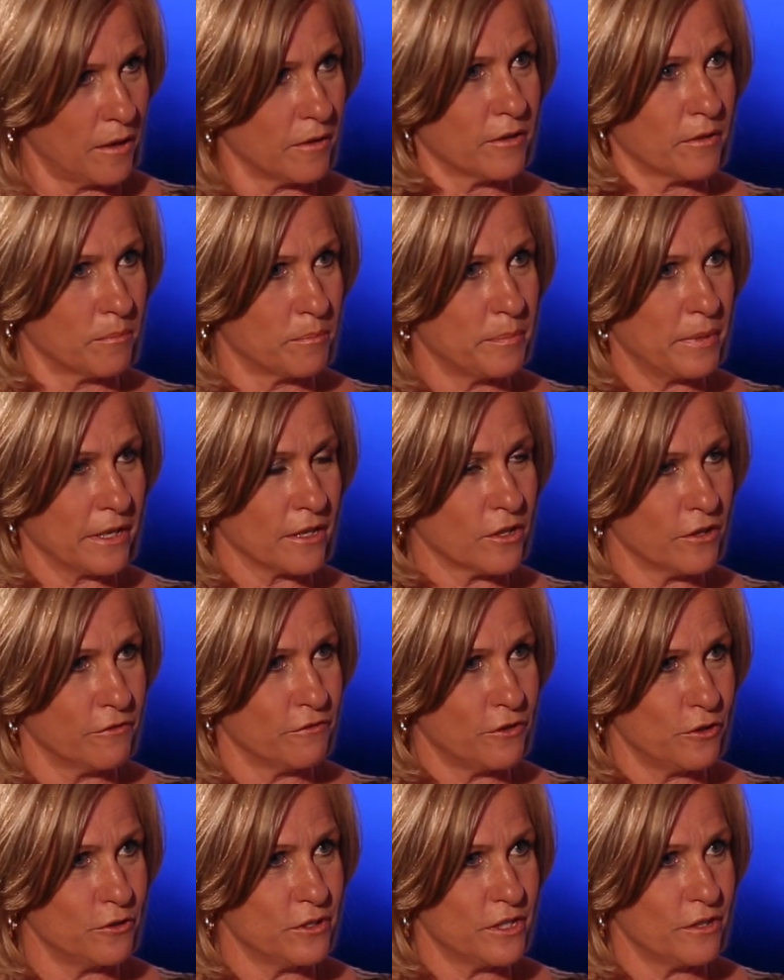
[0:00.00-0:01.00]
a bit
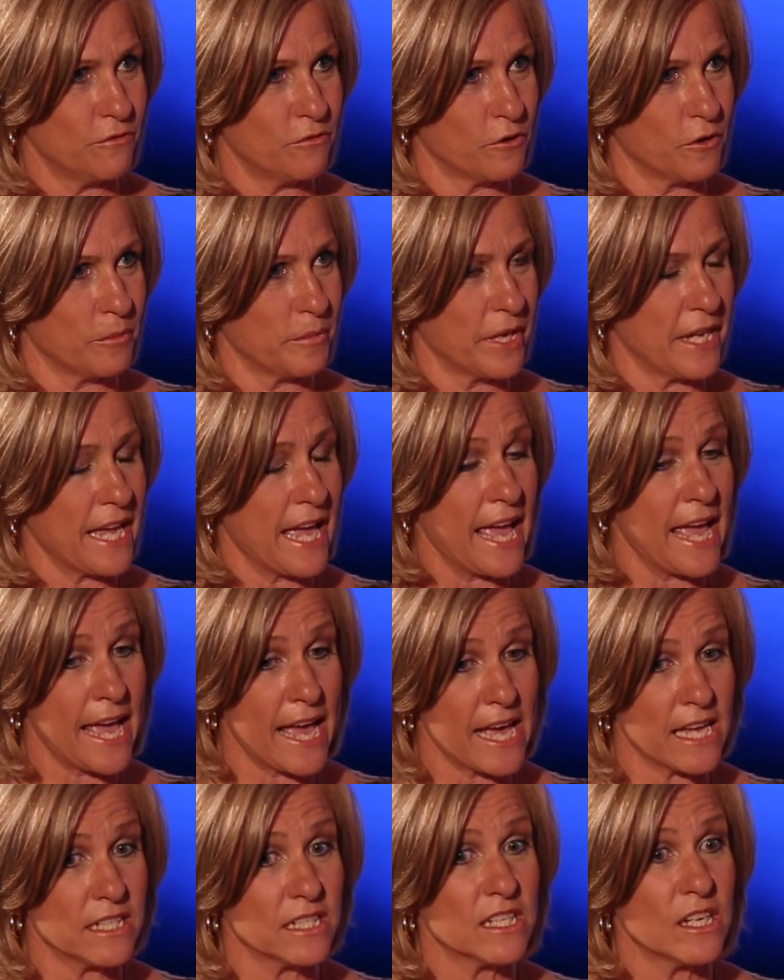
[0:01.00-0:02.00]
confusing for me
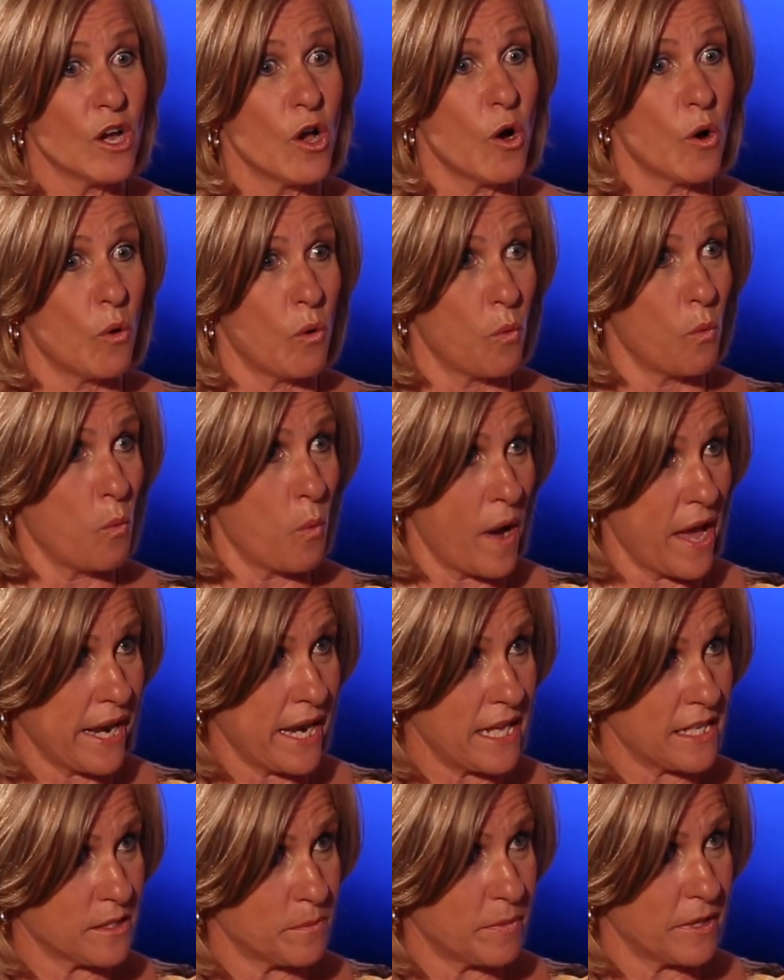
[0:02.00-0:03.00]
and
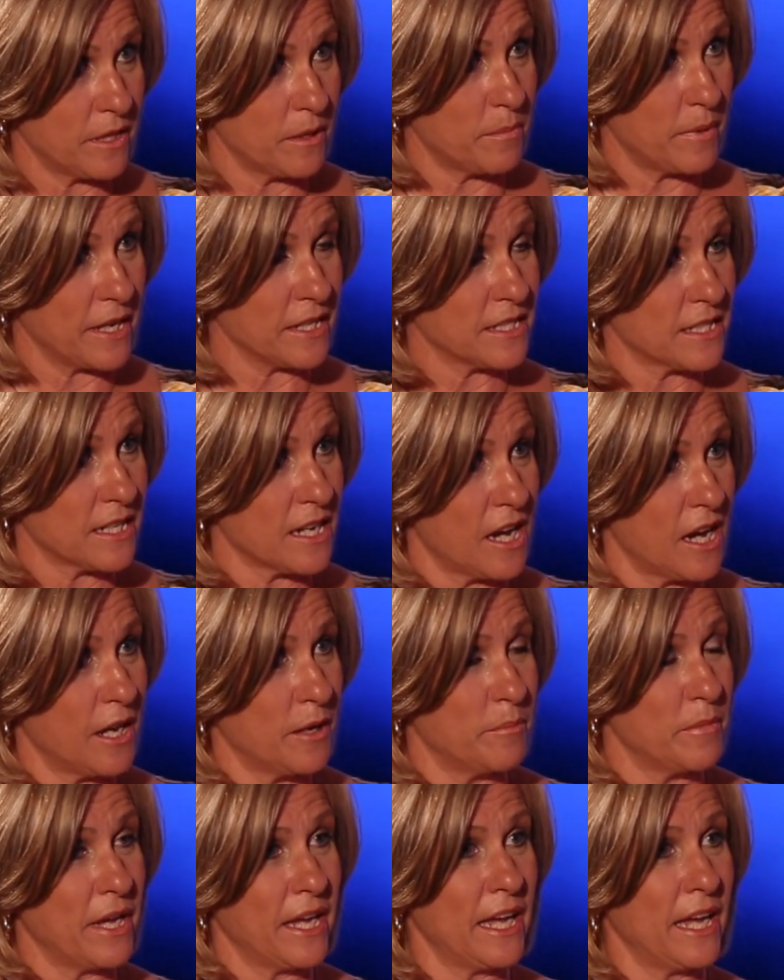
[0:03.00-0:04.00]
when has been the best
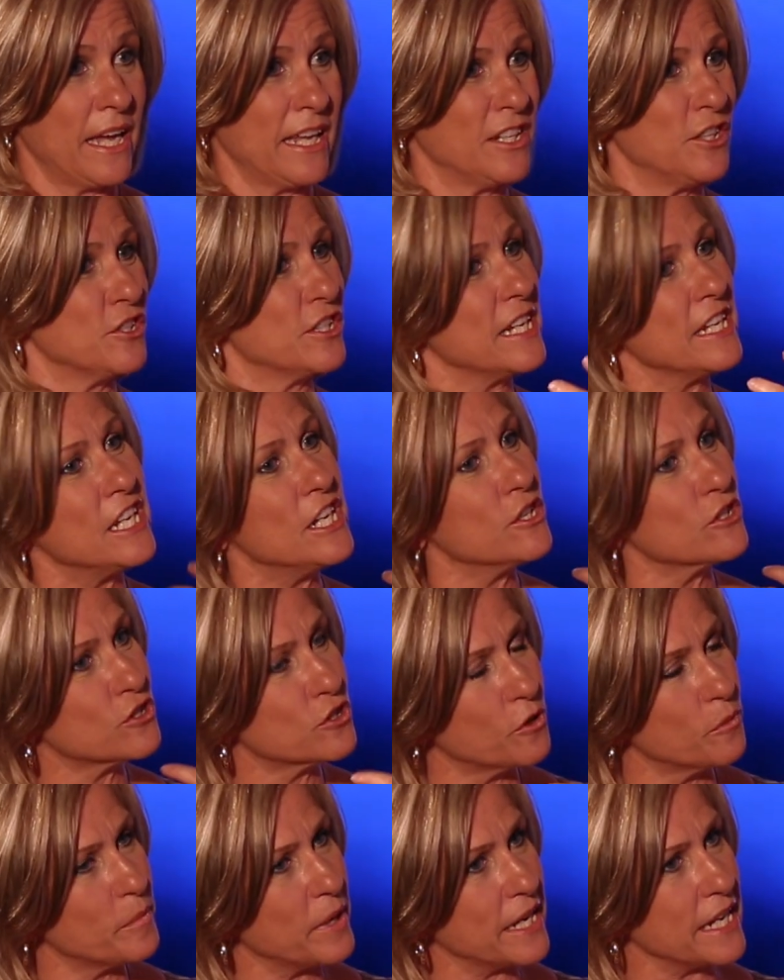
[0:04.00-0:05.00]
time and you hear
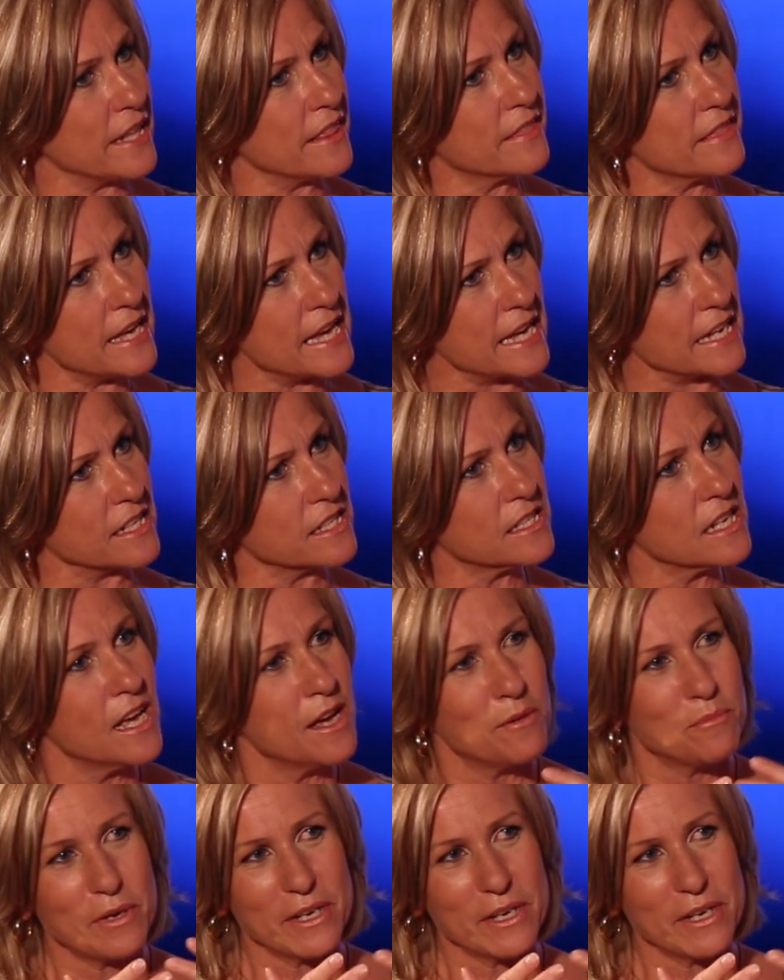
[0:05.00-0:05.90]
so many things.